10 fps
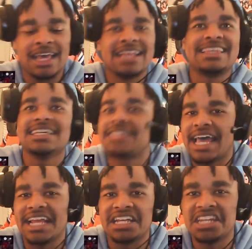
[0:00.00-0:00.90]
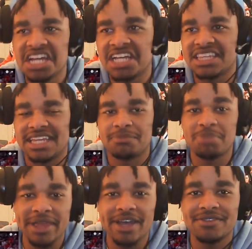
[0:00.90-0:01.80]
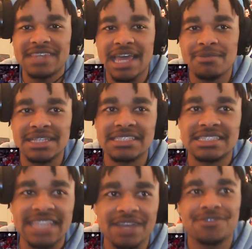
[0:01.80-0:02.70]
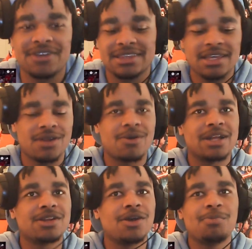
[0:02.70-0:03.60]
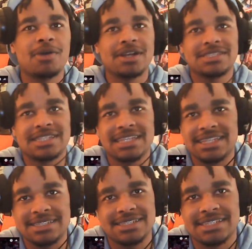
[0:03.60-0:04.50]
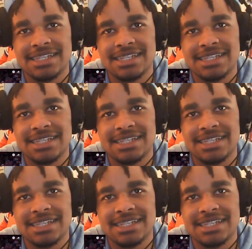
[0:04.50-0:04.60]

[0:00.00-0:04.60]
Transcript: Playoff Dame is different. They don't want no parts of this.